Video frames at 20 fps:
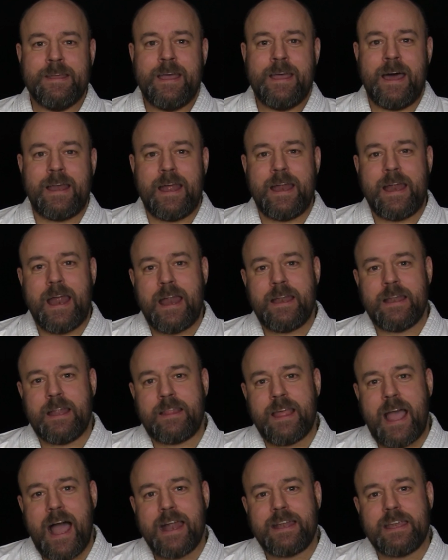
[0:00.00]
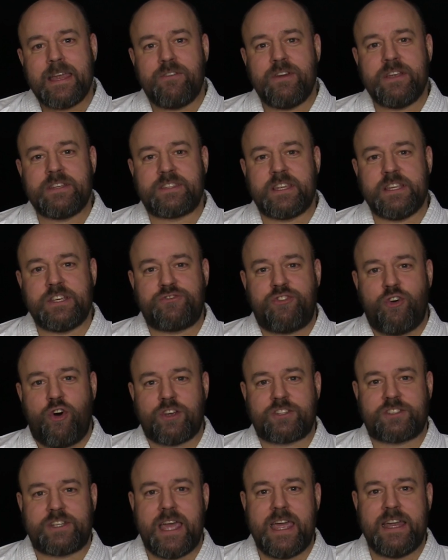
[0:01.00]
And the idea is these
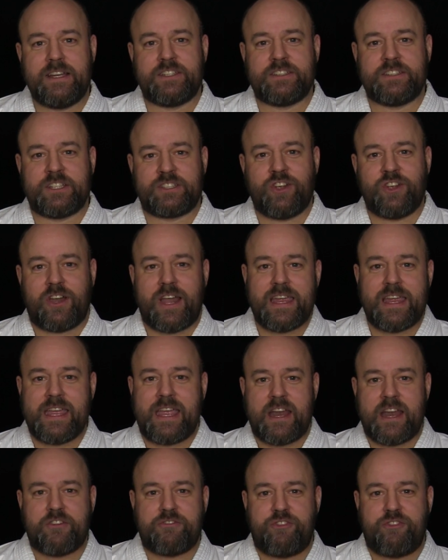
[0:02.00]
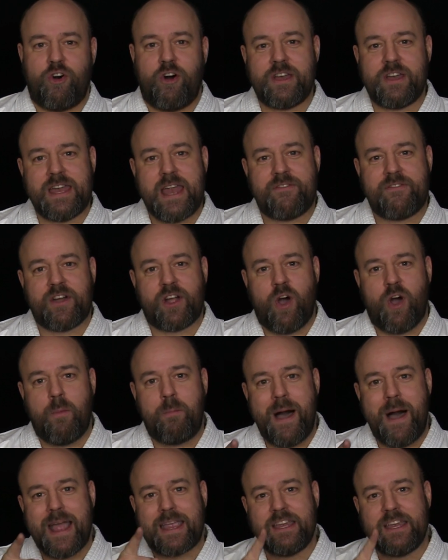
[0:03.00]
4 stages, it's not like you get to 4 and you never go
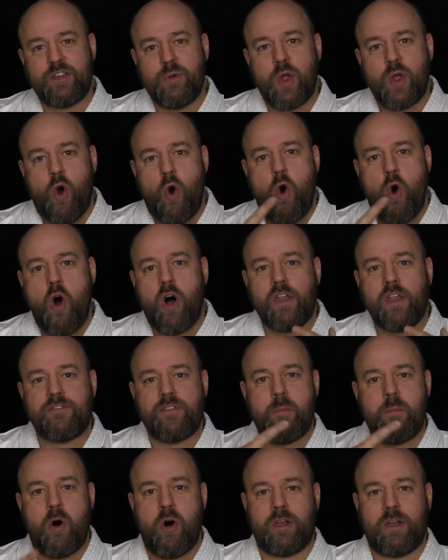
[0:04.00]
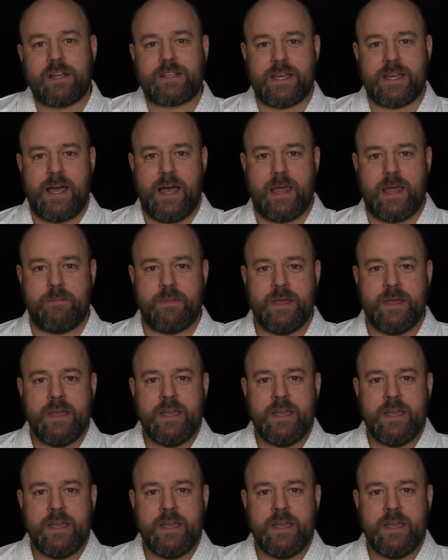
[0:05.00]
back. You're doing all of them all the time.